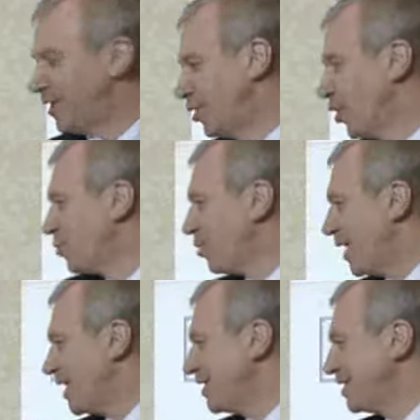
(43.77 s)
your
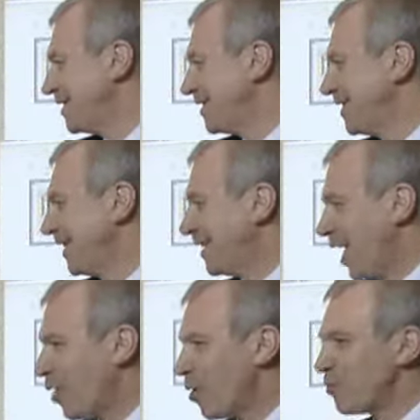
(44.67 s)
pride, and
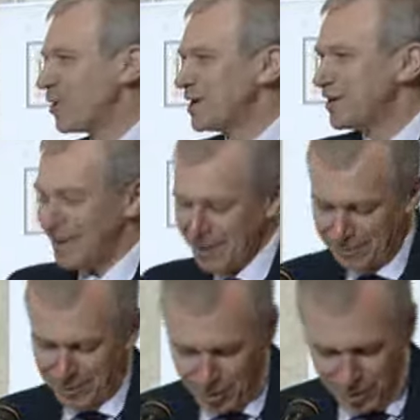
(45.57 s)
our present and
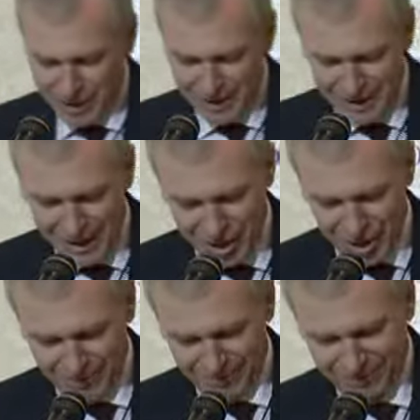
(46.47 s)
future destination.